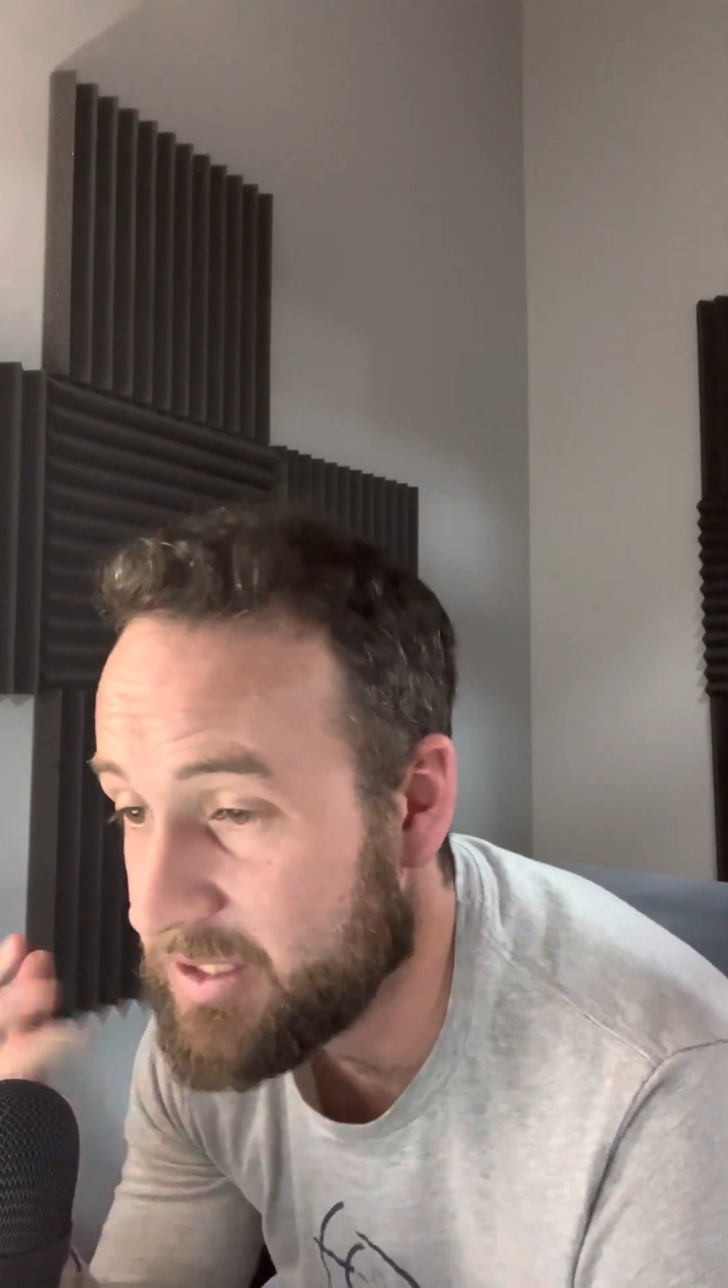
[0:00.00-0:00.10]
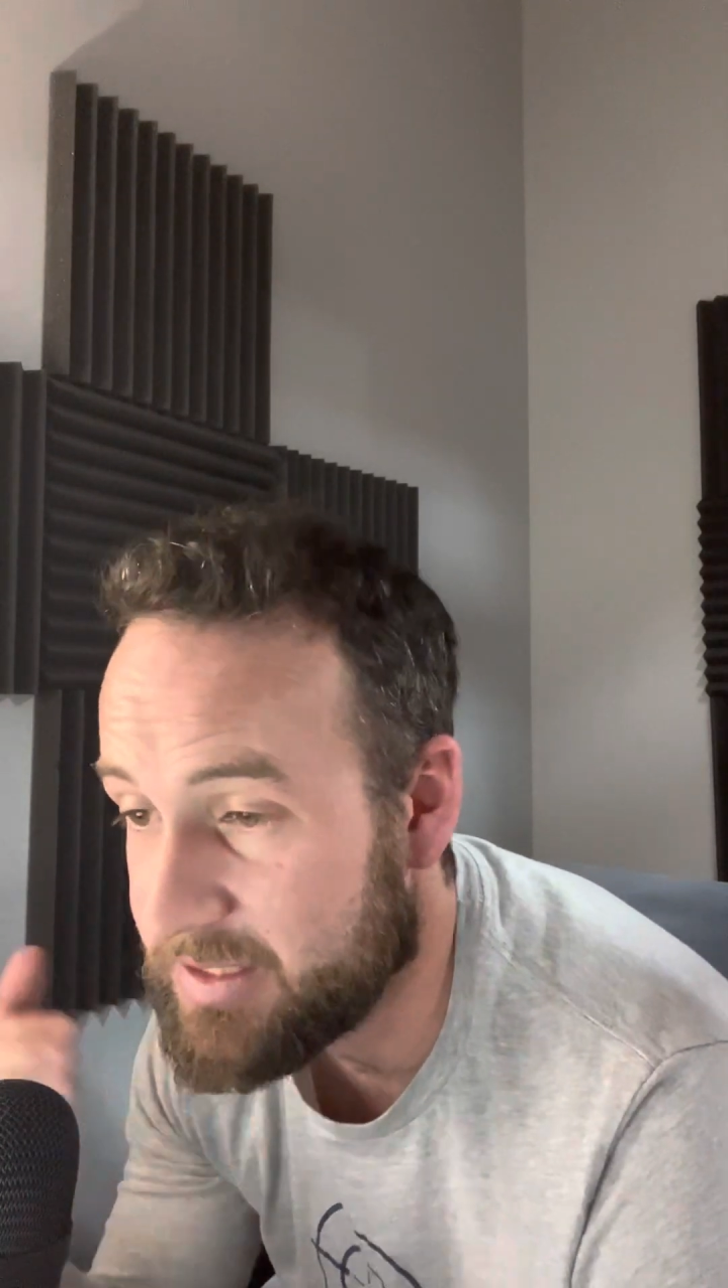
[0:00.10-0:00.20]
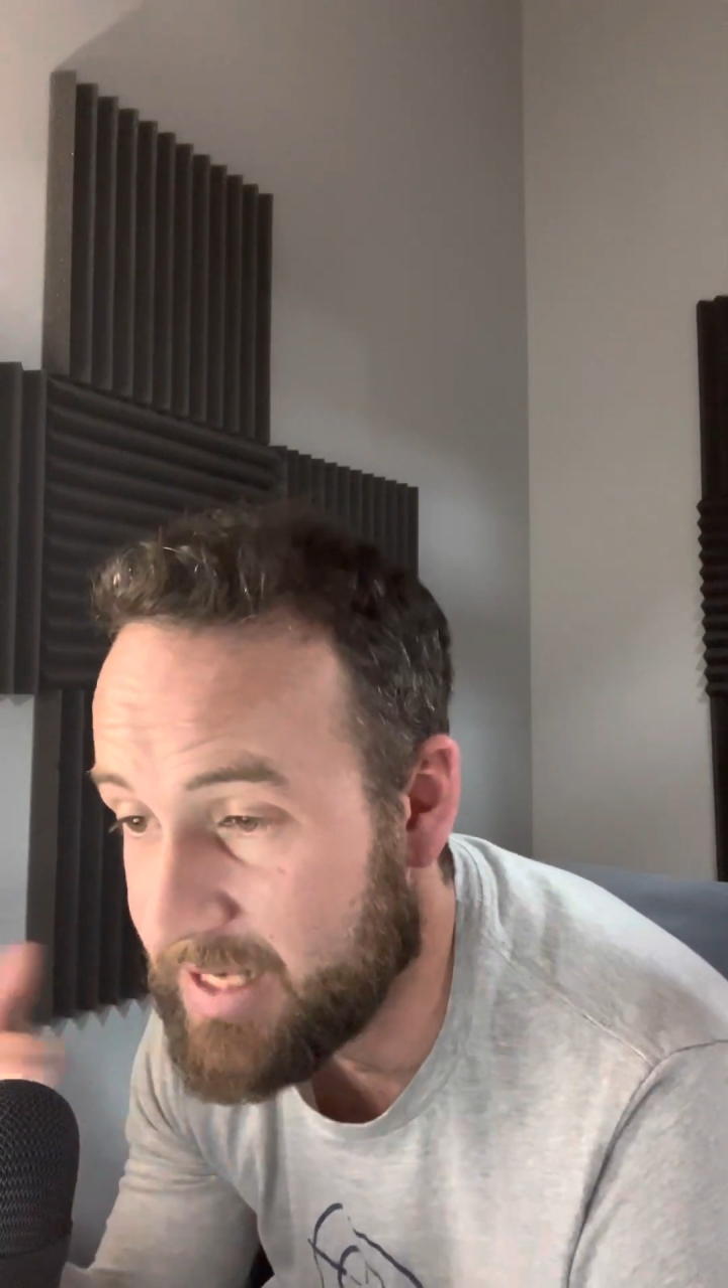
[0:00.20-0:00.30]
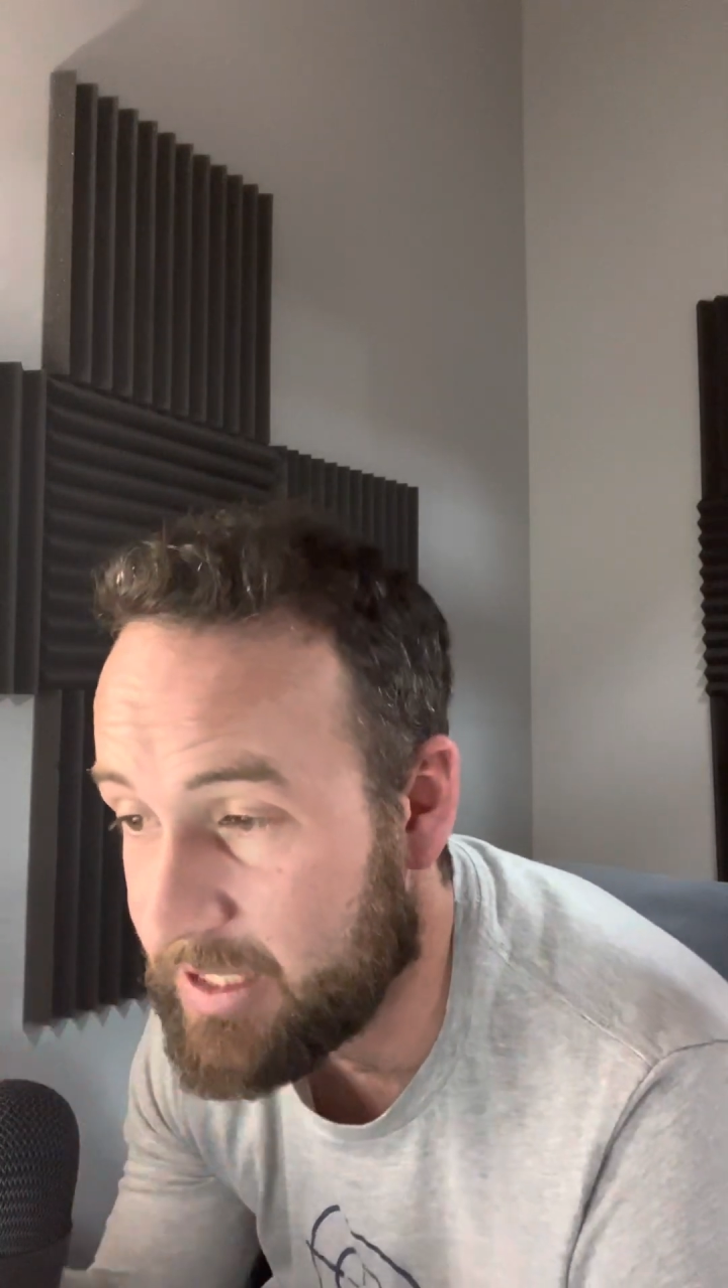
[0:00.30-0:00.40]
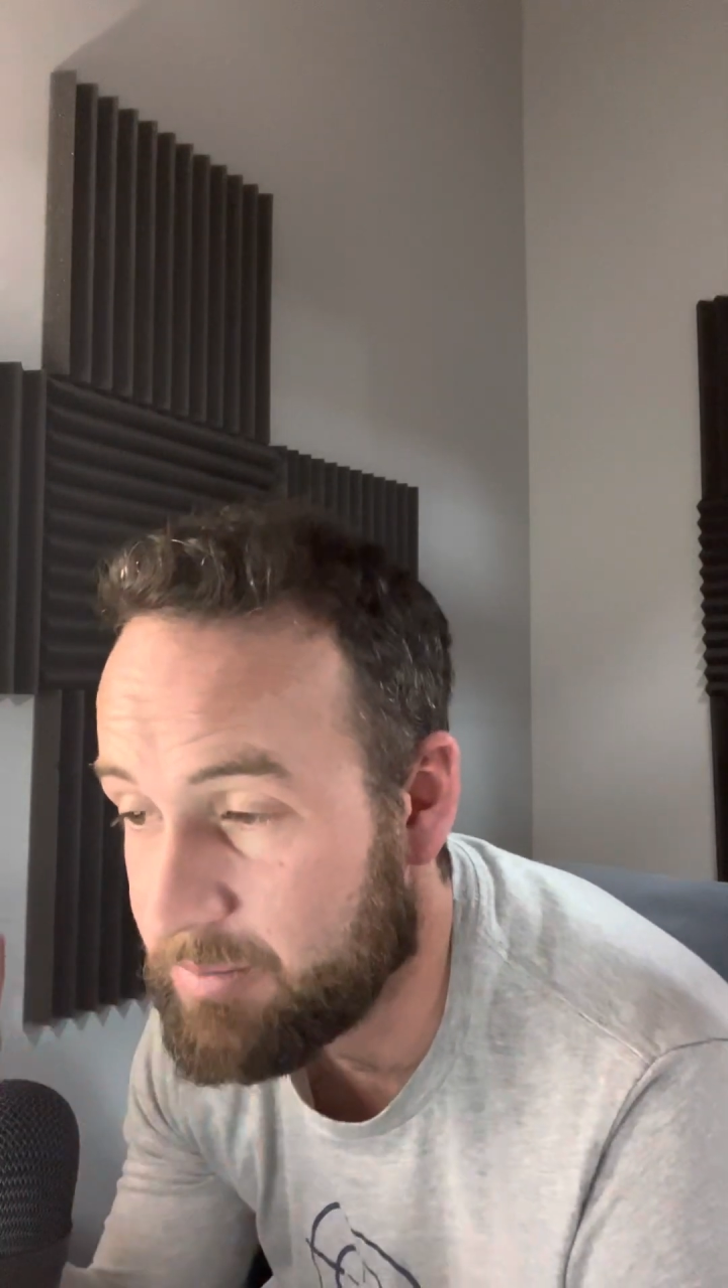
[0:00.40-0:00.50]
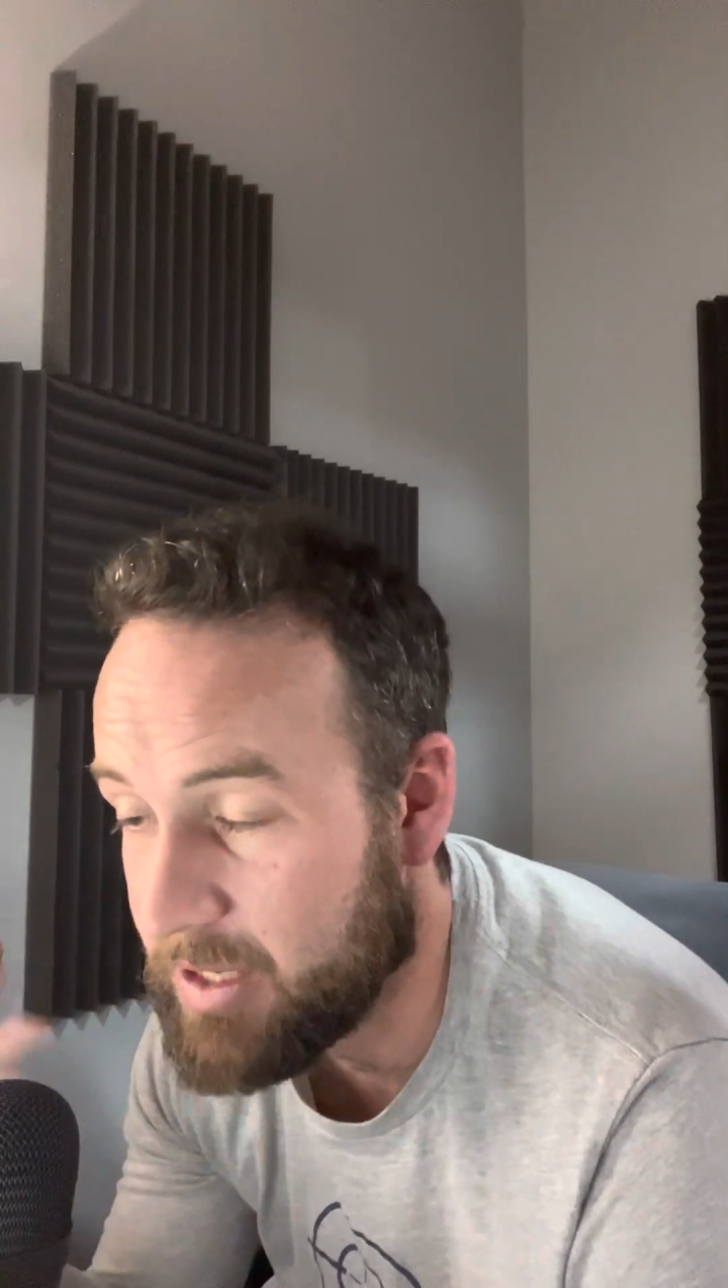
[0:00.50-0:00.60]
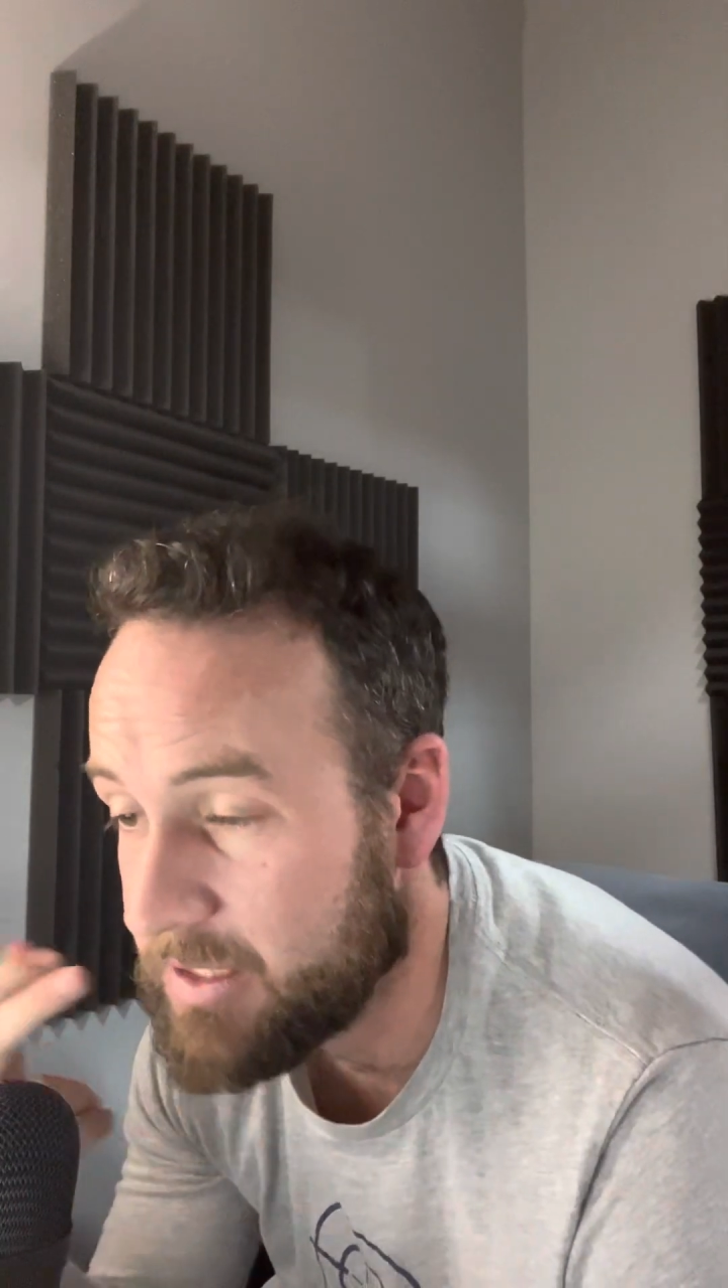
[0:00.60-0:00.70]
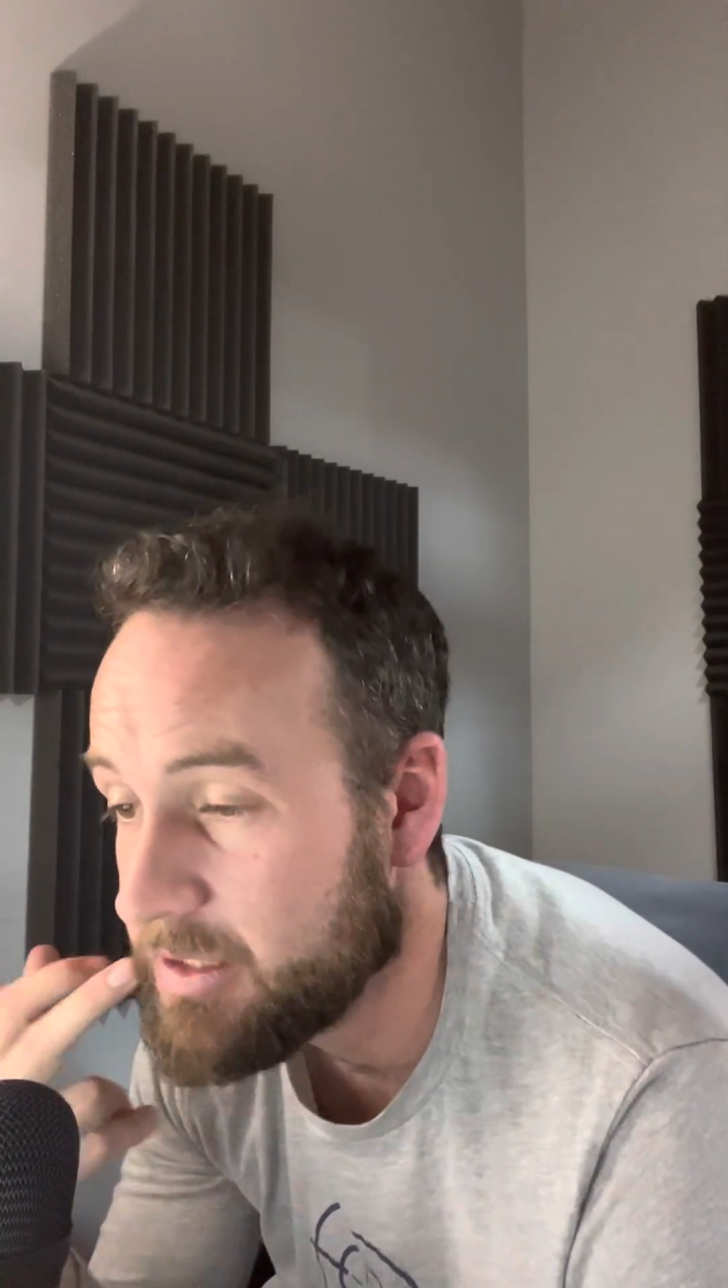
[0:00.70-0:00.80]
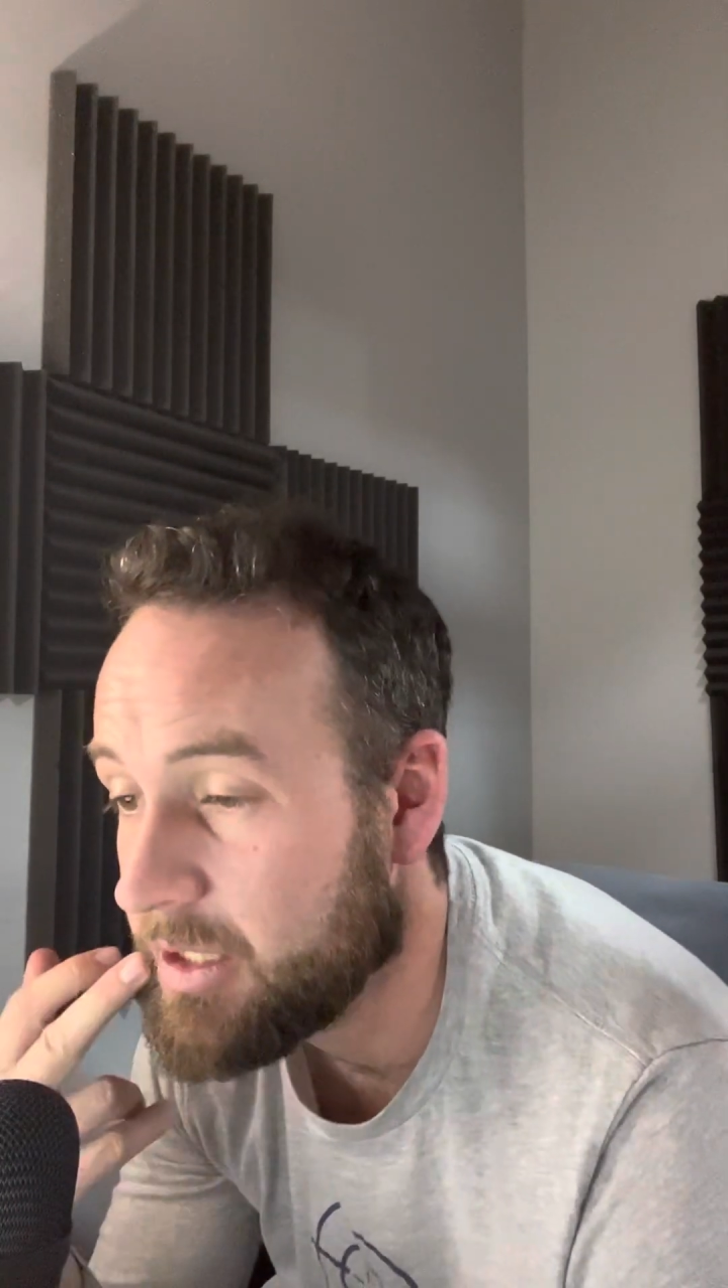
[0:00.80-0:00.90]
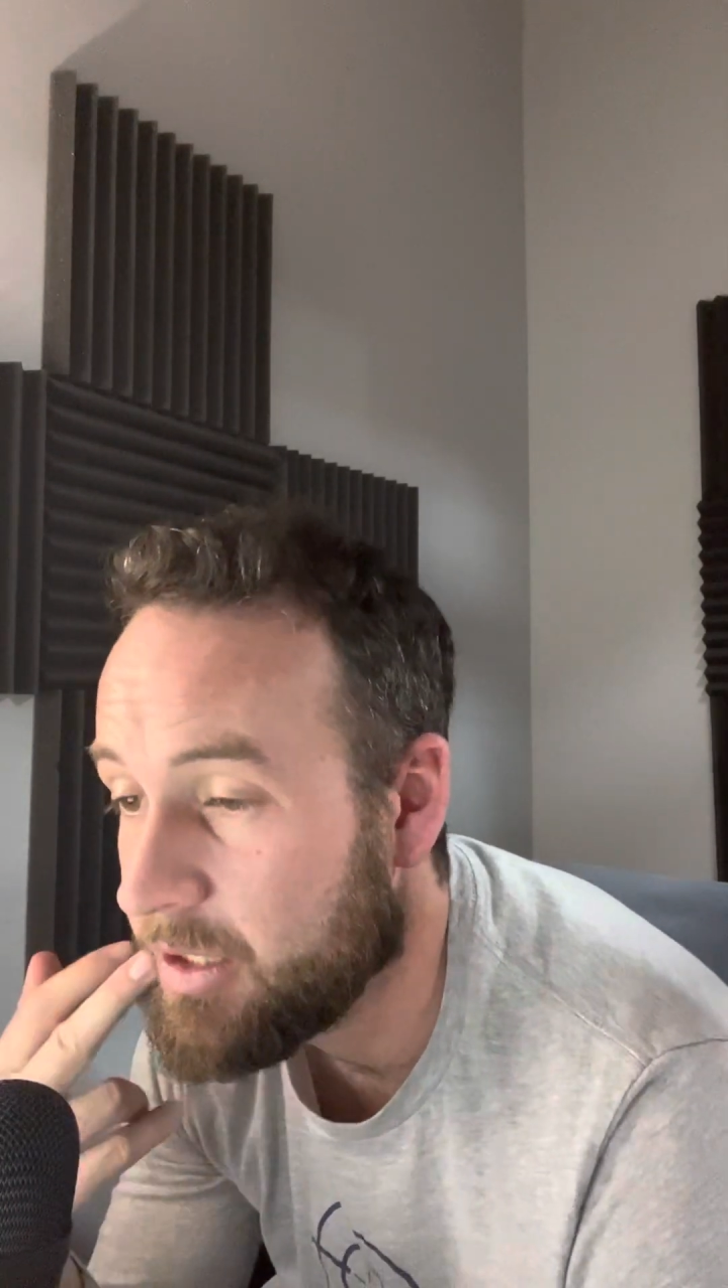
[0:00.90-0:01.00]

second best.